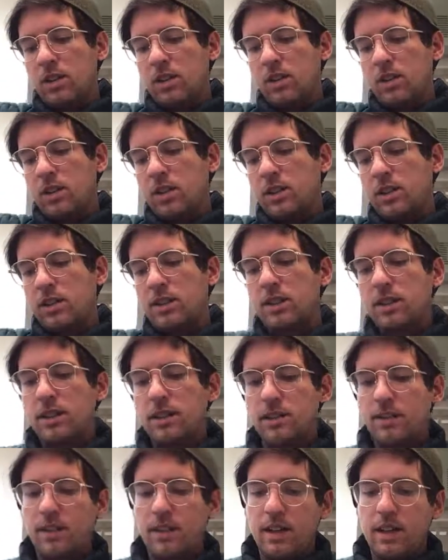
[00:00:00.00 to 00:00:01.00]
looks
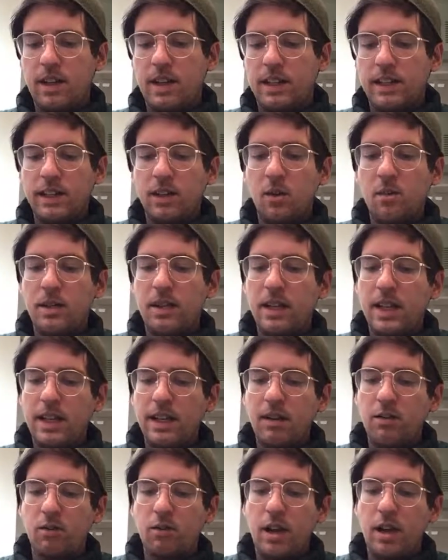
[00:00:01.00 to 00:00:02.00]
a little bit like
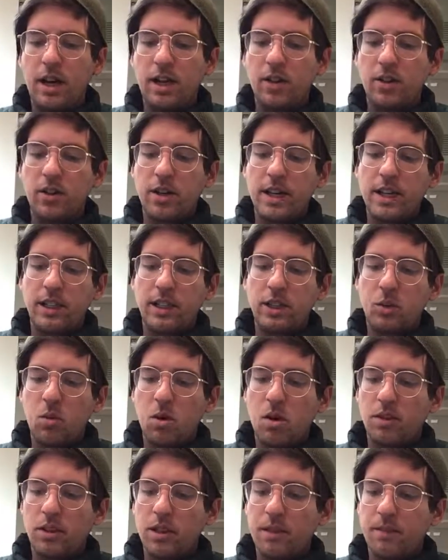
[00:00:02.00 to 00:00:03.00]
regular English
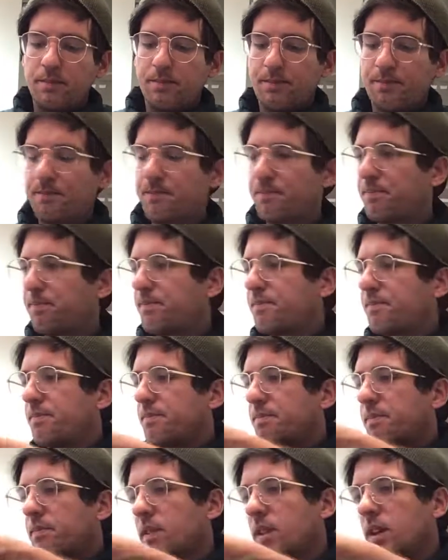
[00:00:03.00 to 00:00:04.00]
walnut,
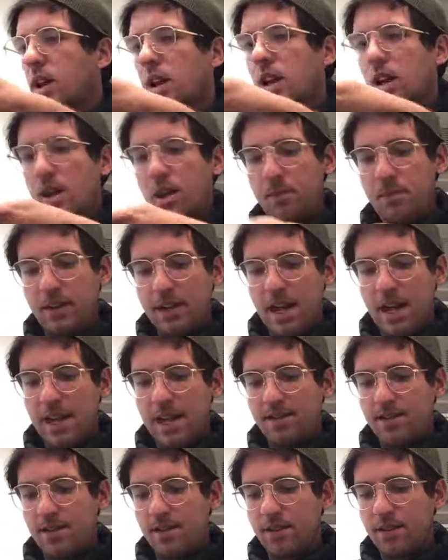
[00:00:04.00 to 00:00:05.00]
and
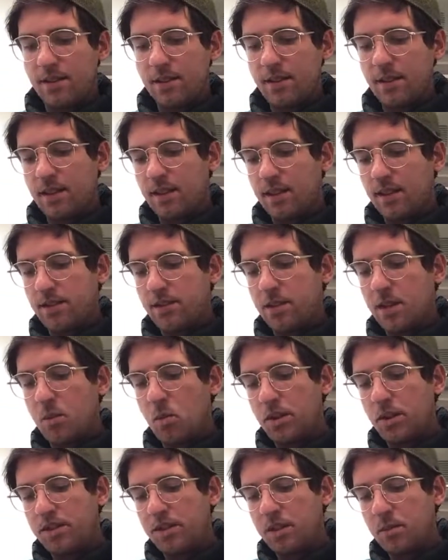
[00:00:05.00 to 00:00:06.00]
has
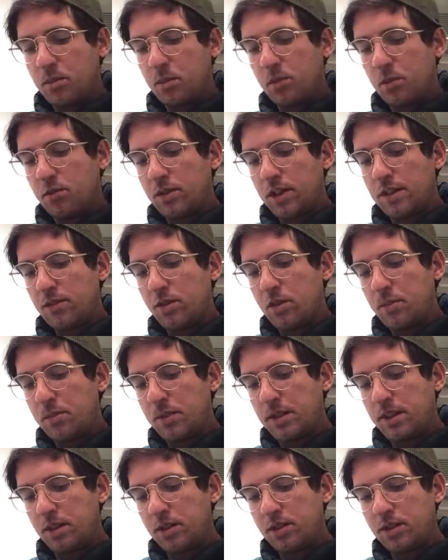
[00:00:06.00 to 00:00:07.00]
somewhat similar flavor,
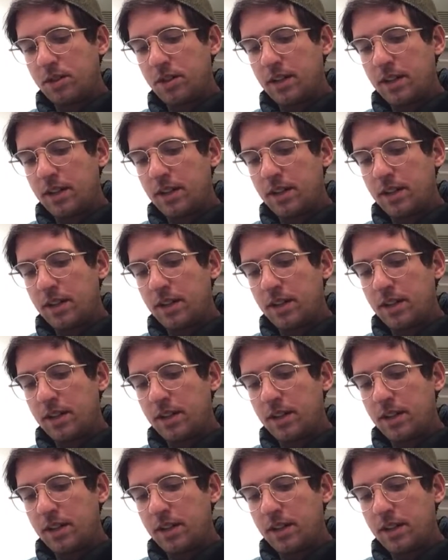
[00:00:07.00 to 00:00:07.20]
but there's